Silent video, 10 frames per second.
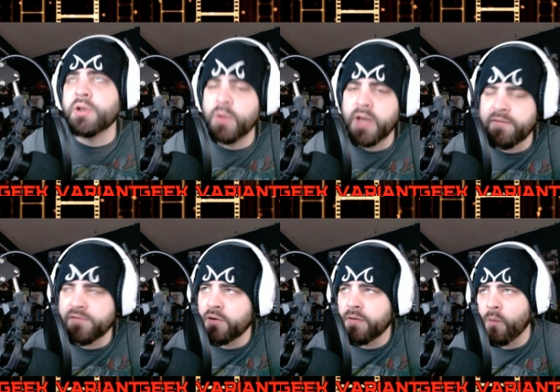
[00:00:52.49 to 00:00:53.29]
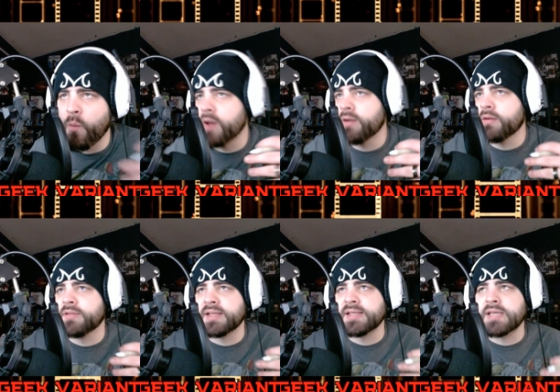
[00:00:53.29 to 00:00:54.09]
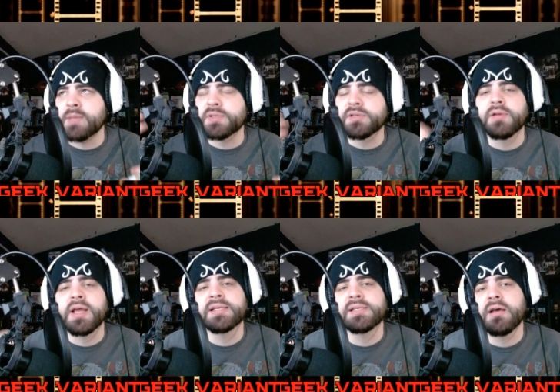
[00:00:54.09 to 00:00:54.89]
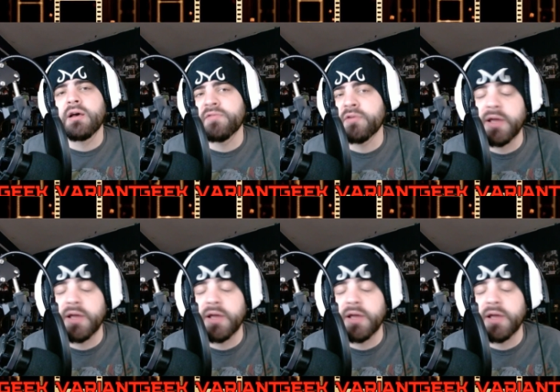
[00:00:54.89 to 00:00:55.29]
going after all the wonder that this episode has to offer.